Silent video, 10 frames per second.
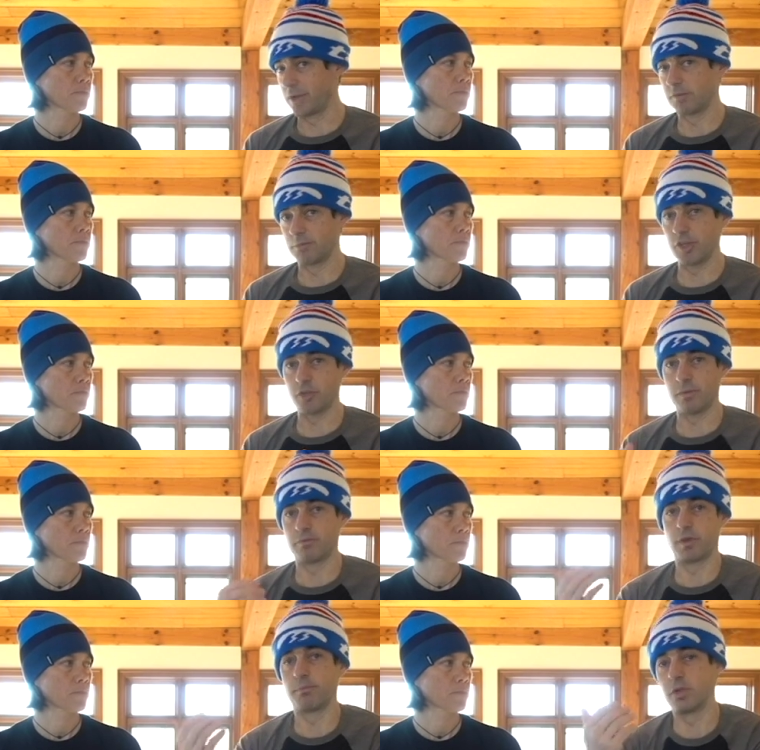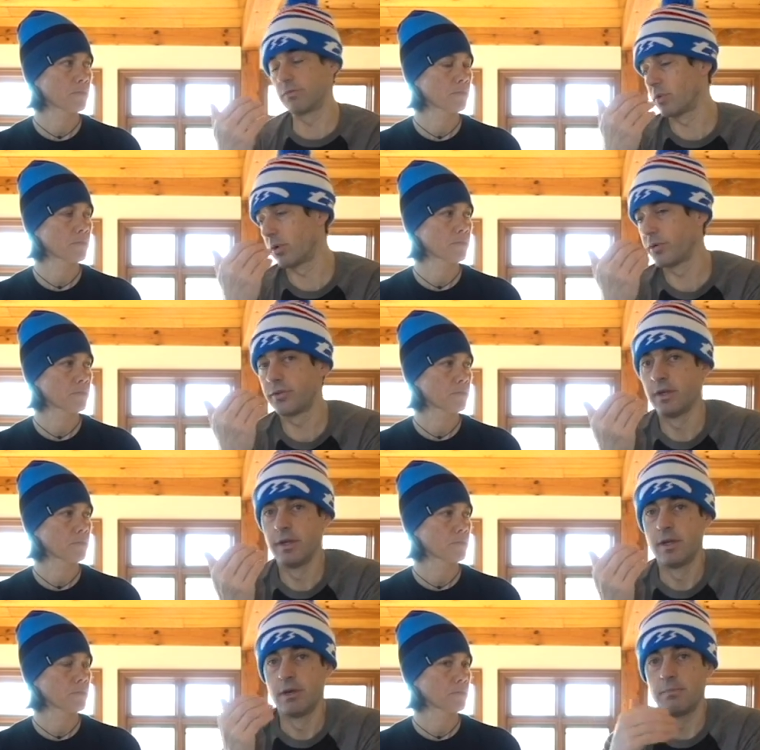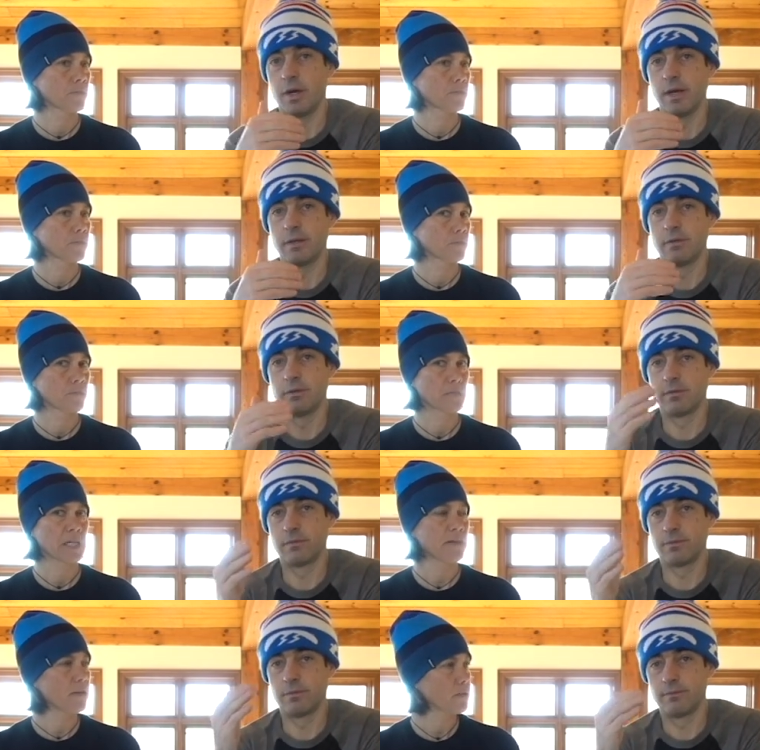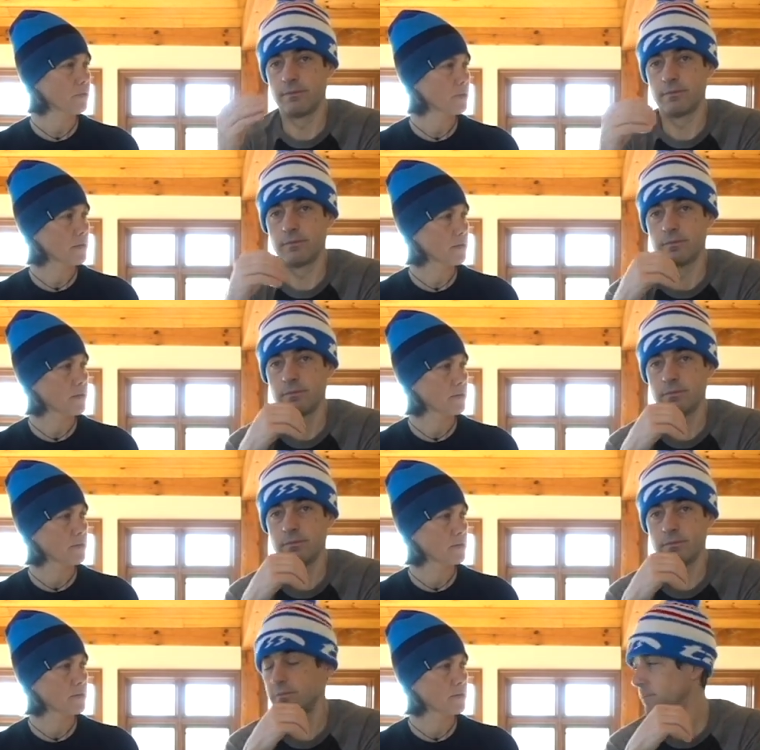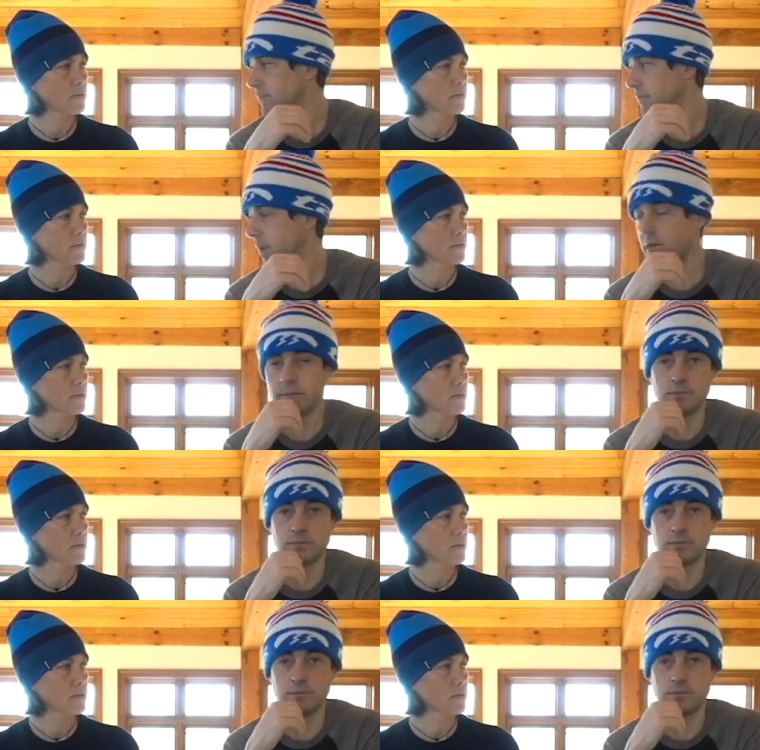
Speaker 1: a replacement for pure fluoros, but.
Speaker 2: I thought they were.
Speaker 1: No.